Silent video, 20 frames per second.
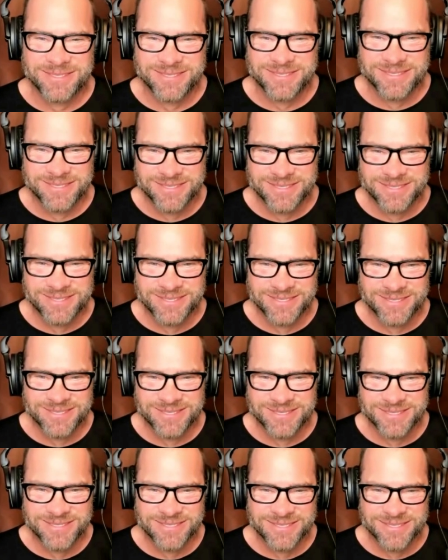
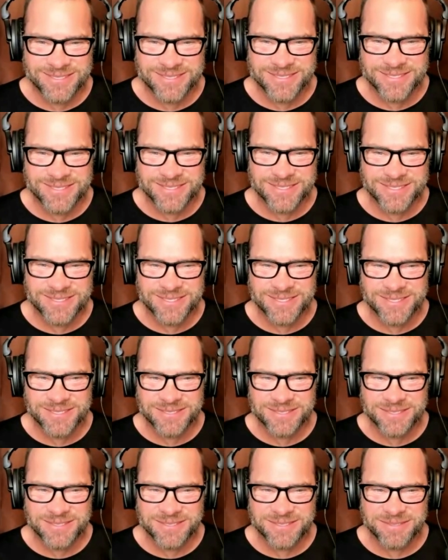
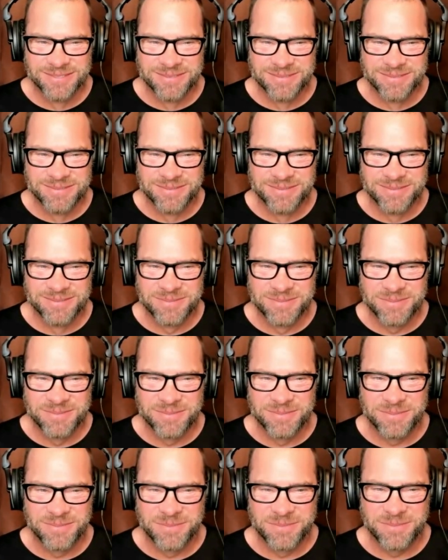
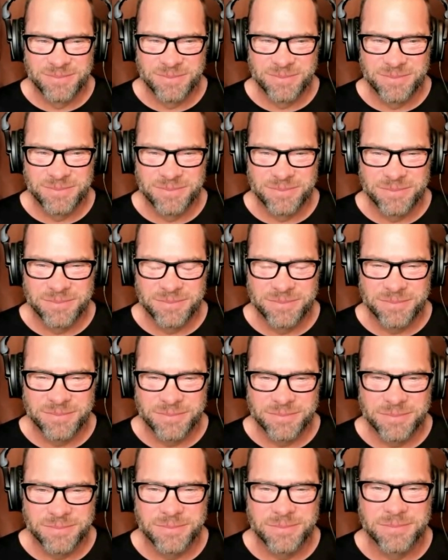
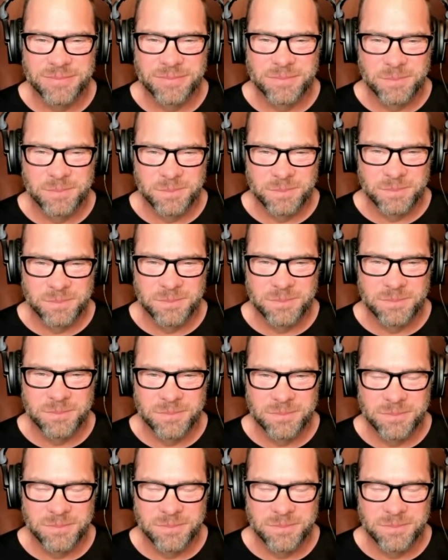(silent)